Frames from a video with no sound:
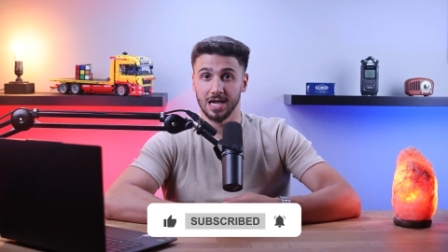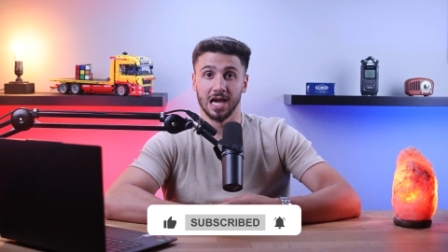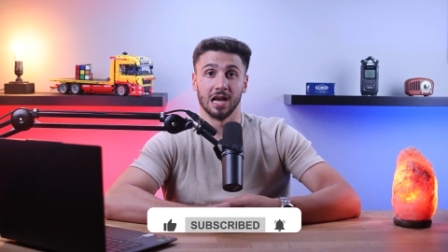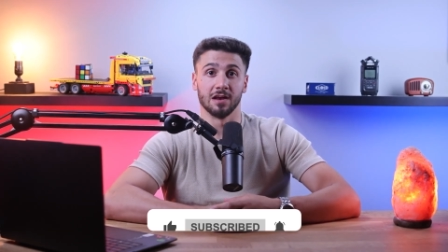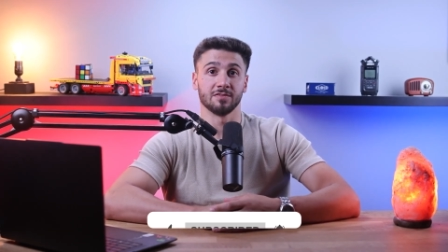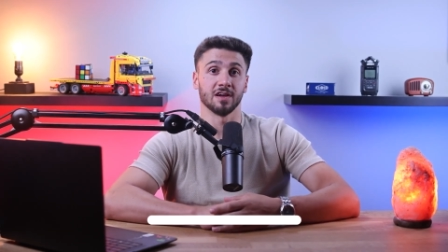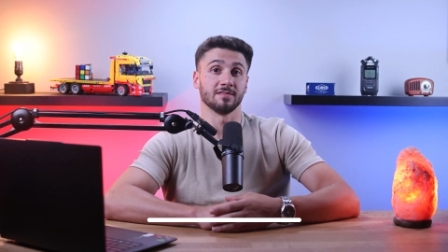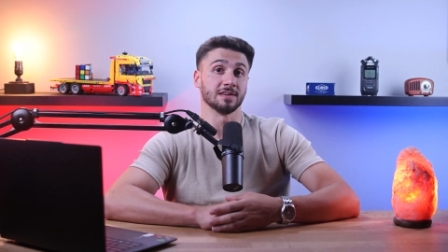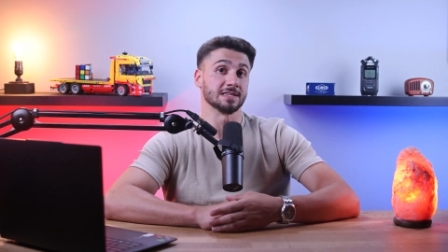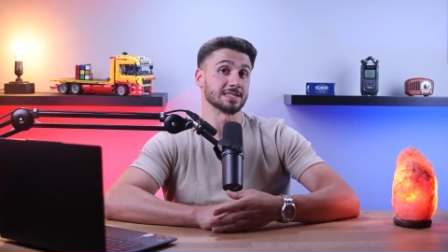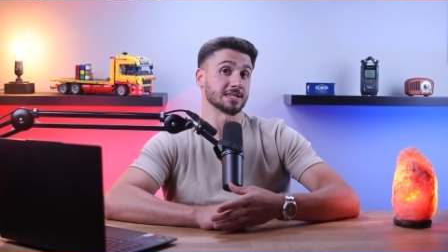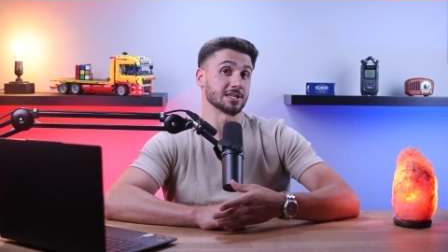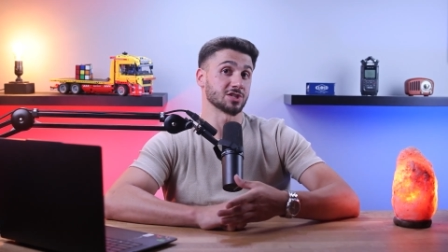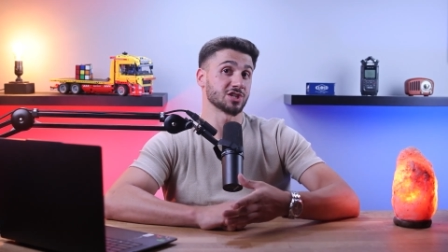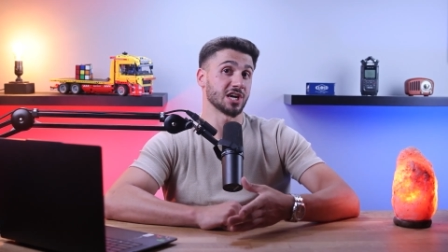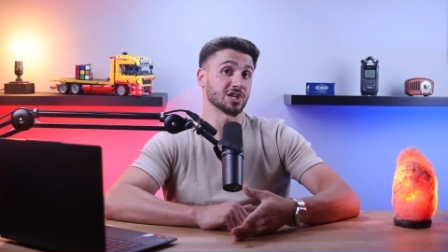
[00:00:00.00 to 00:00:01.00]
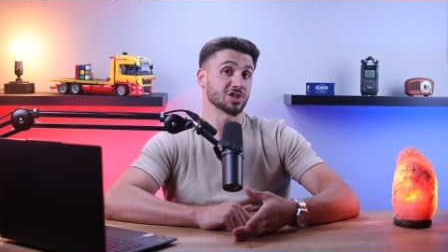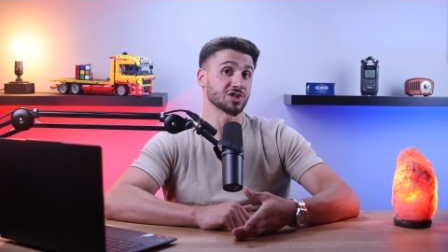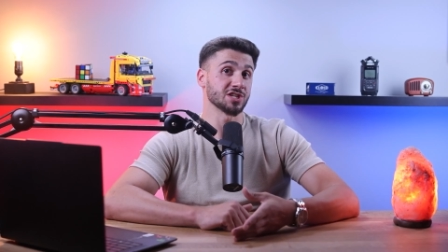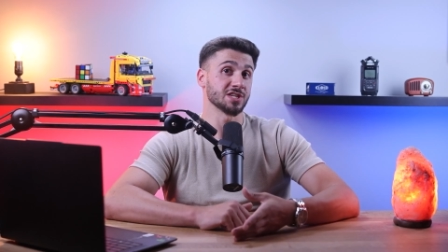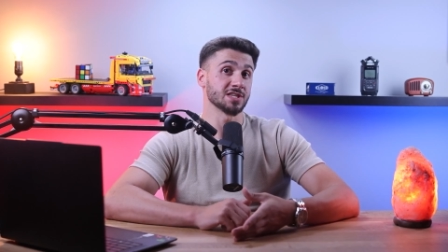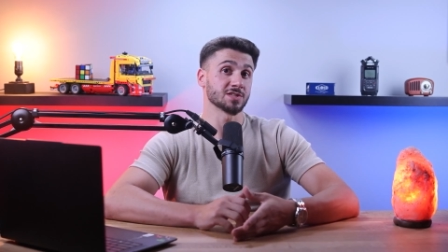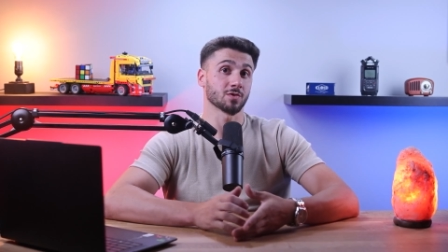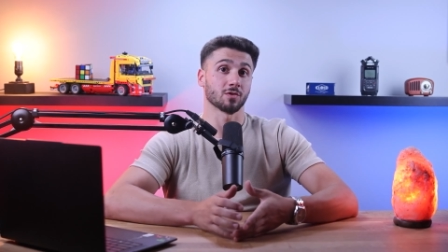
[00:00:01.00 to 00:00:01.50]
And if you have any
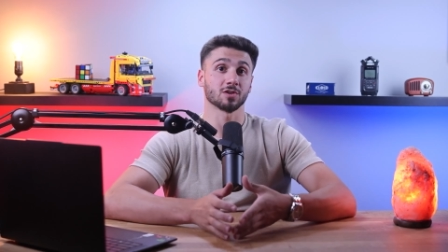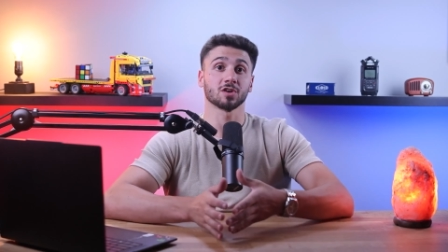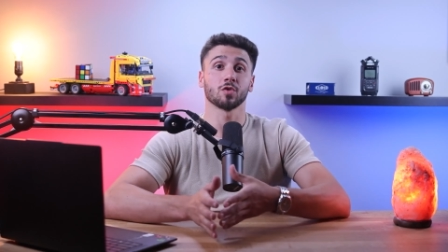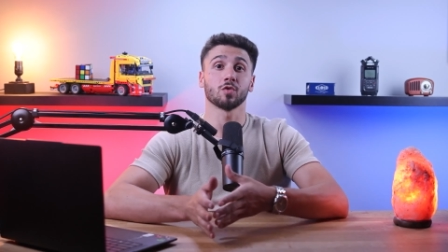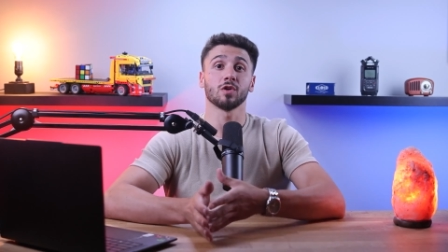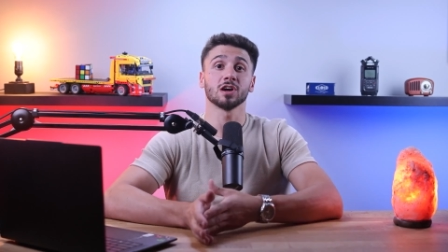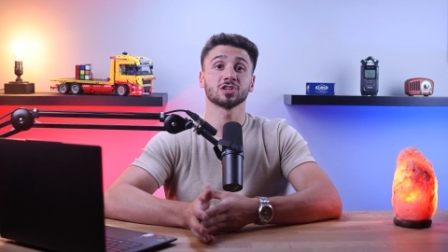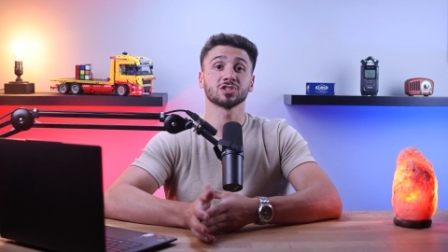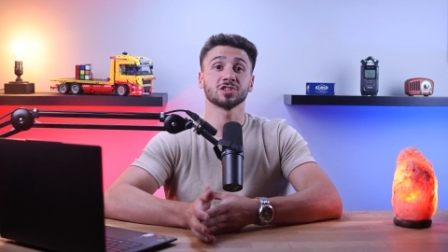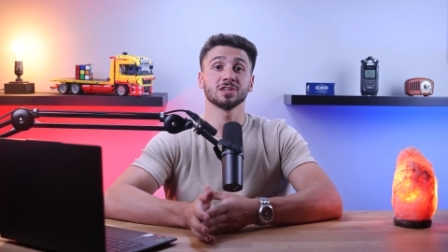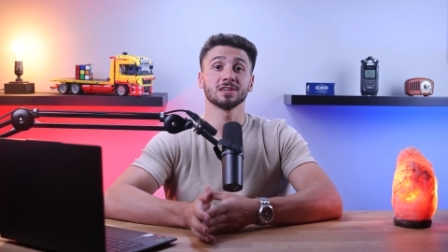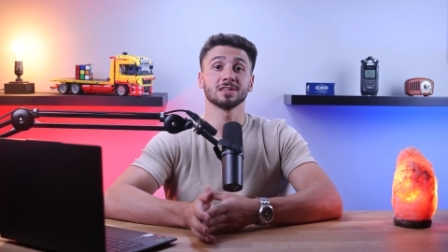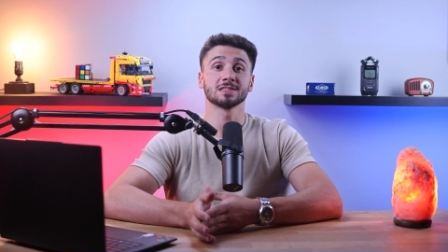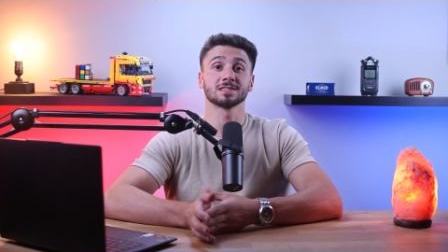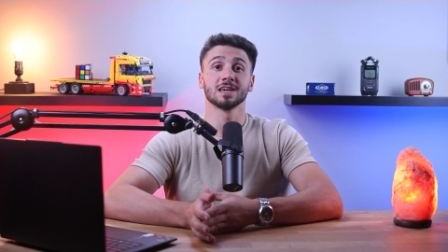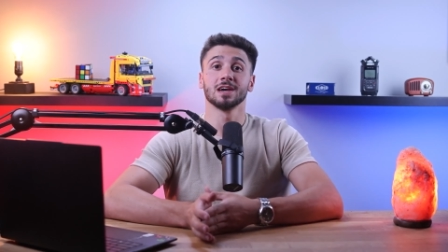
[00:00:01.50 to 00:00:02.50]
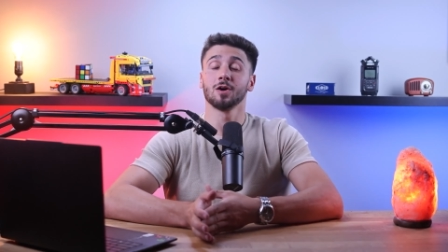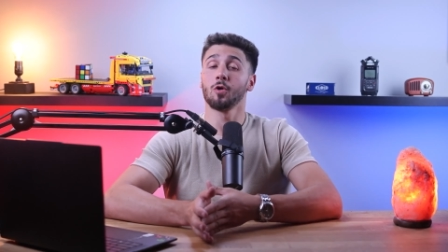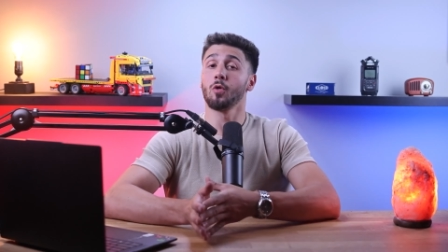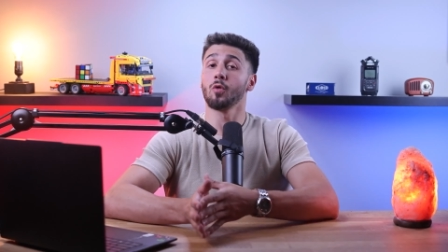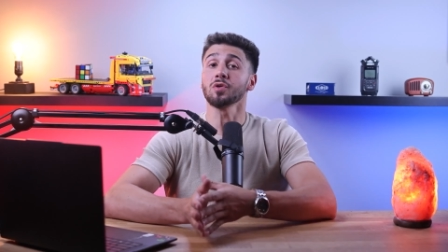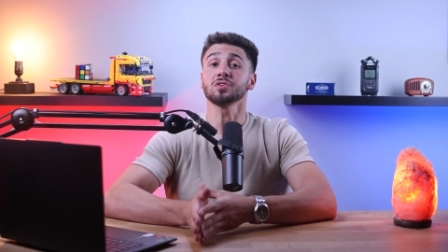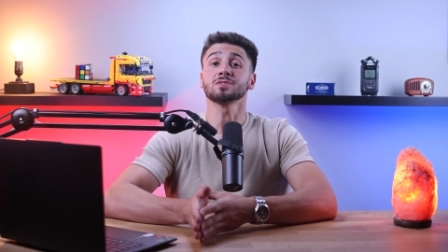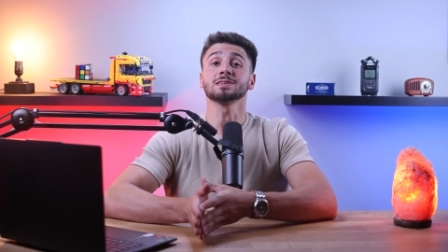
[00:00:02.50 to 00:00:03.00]
suggestions or questions,
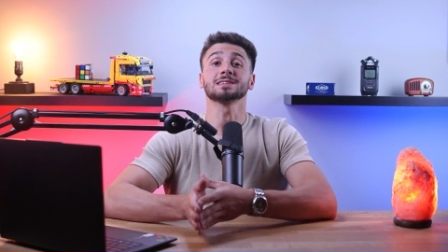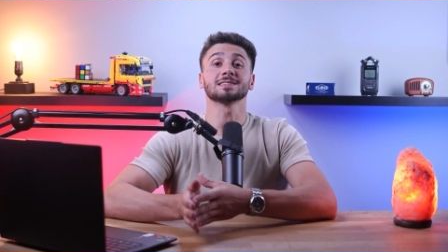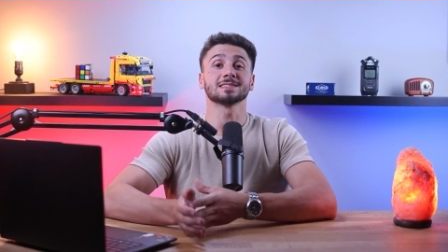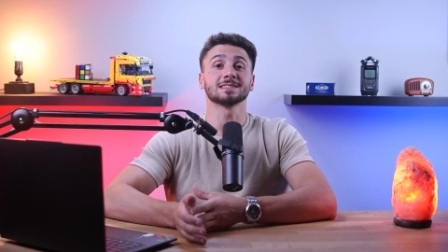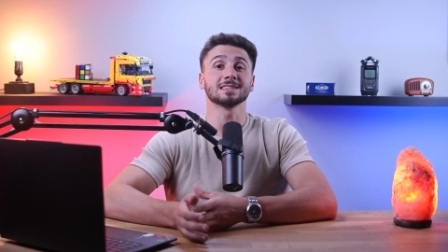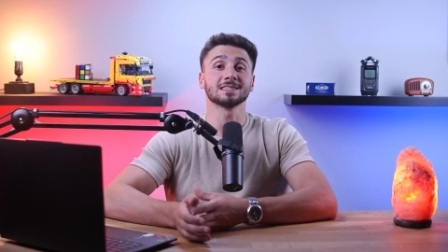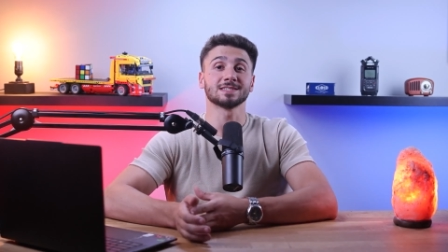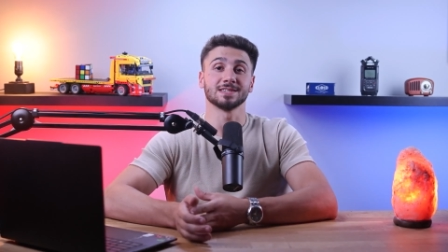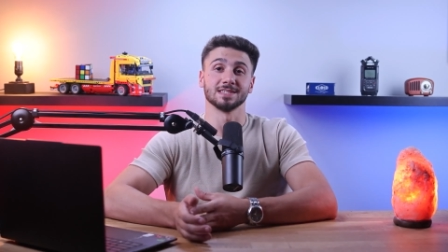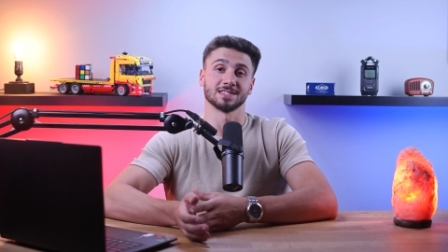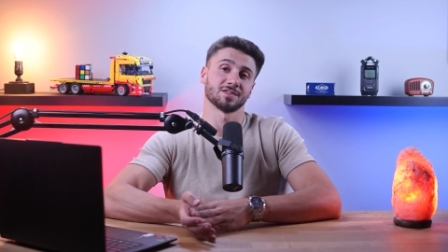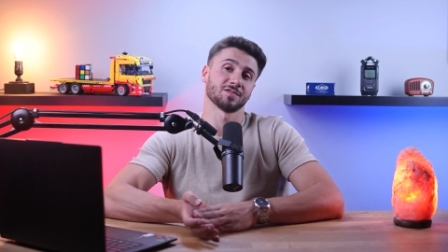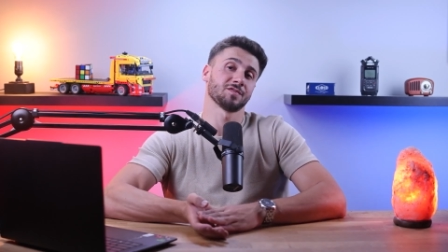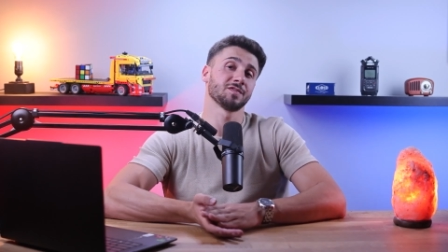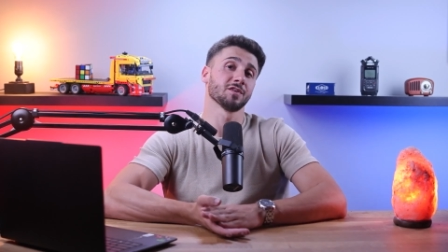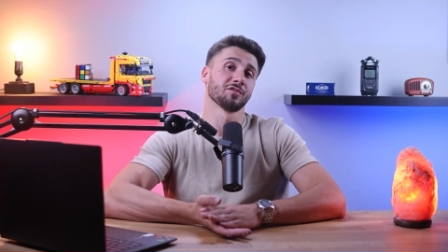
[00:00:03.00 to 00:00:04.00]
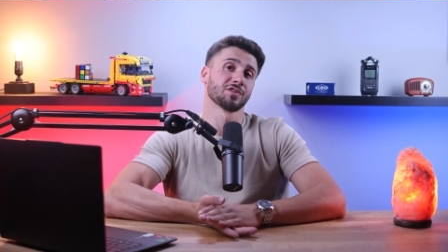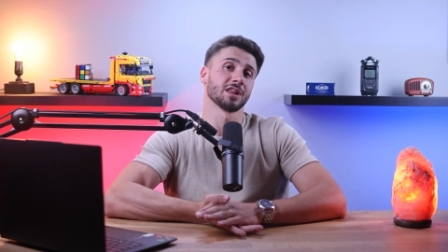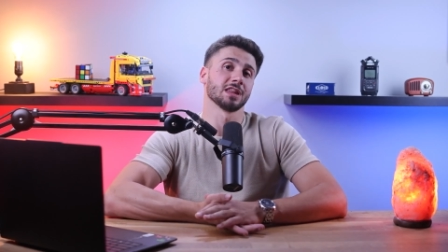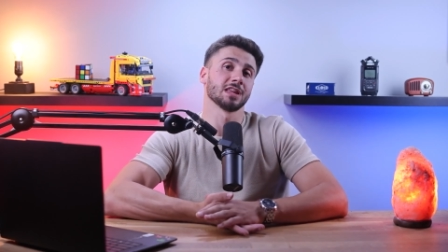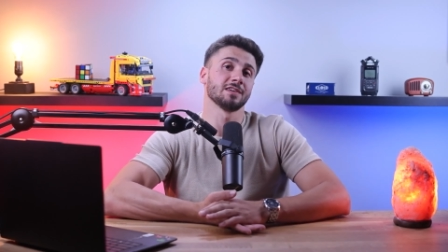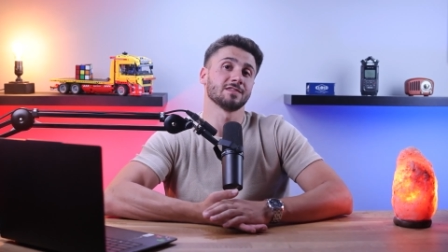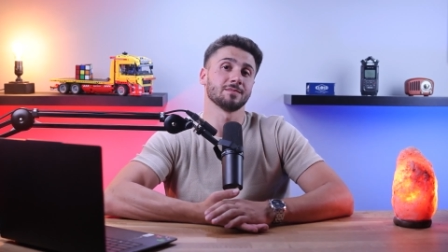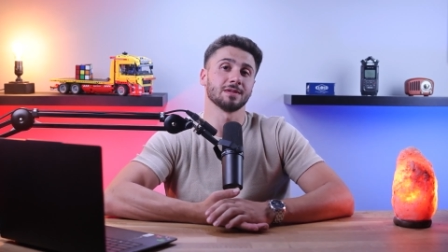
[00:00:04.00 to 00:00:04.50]
or you need assistance, feel free
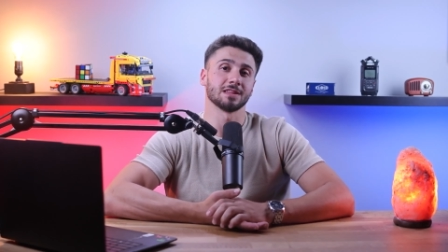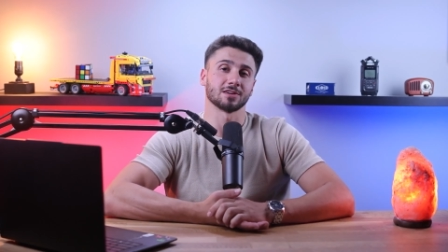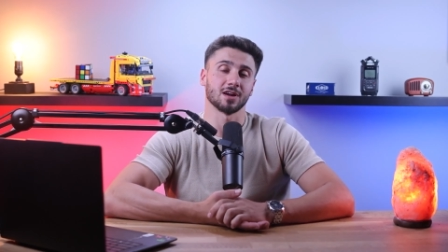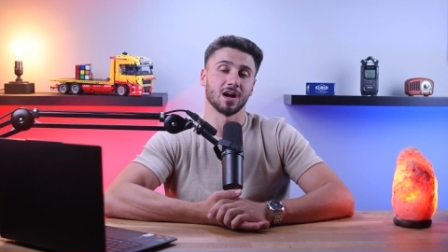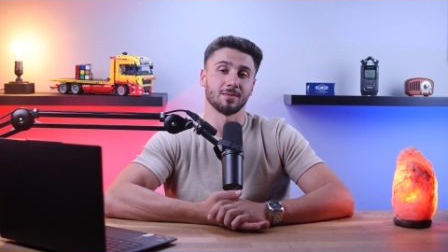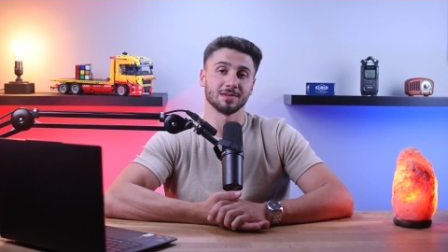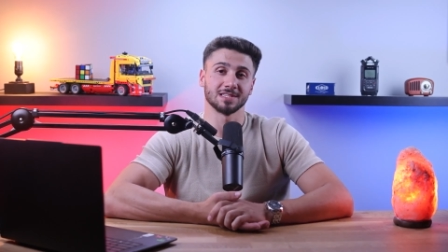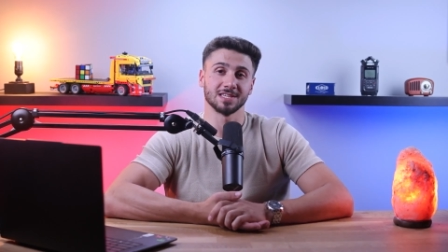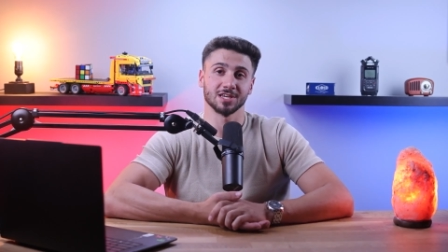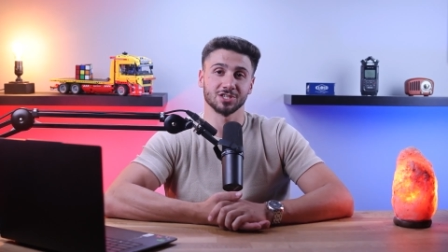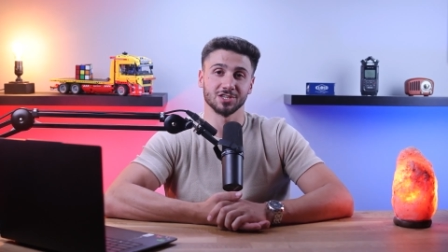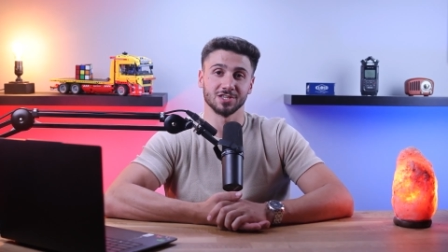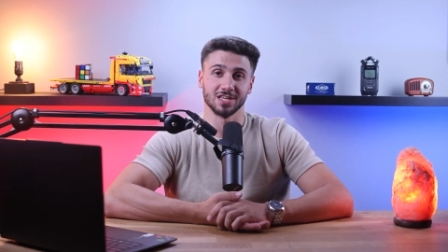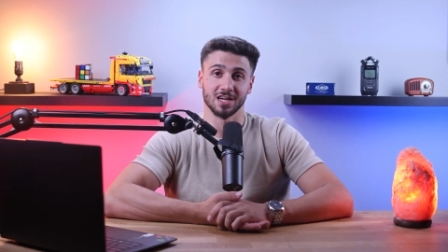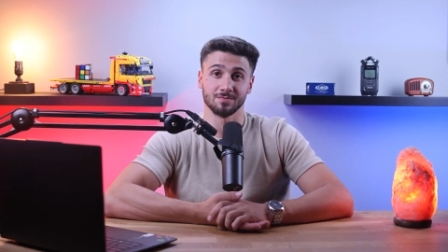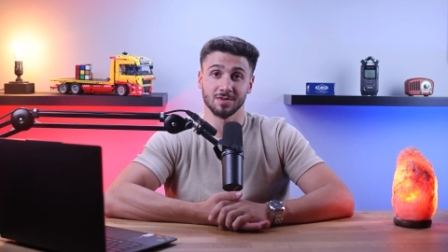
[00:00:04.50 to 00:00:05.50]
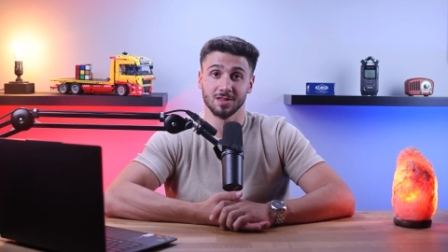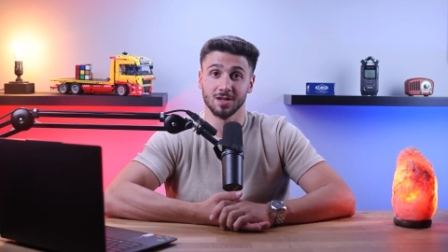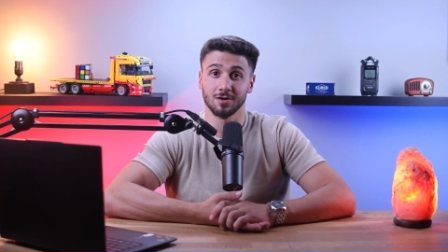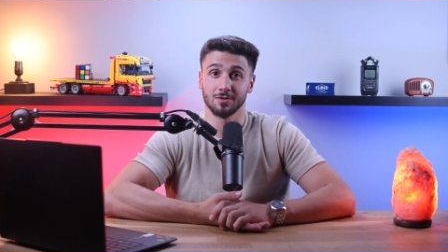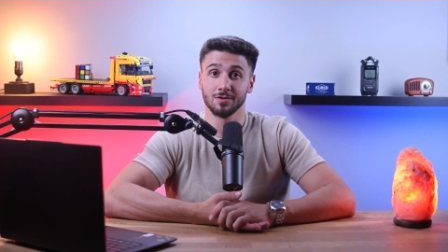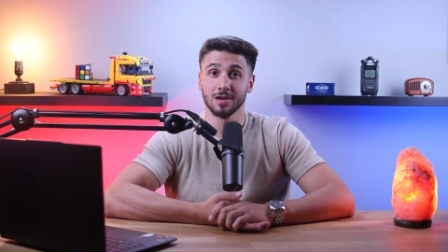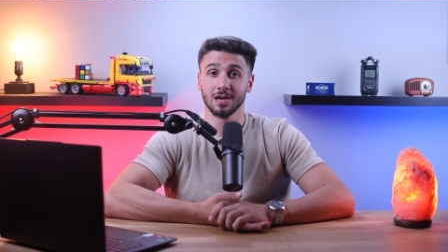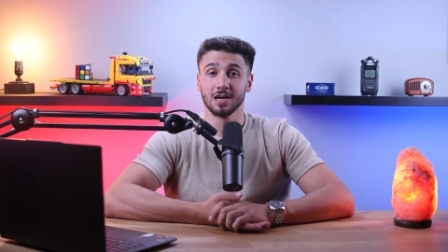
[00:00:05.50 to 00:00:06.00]
to leave them in the comment section down
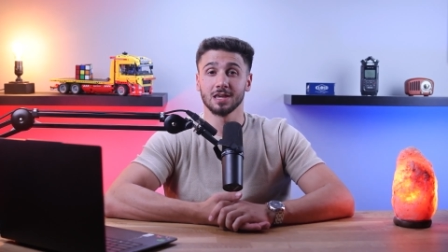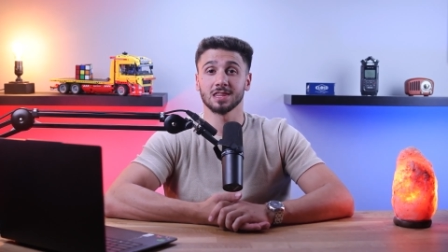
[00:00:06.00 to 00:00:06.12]
below.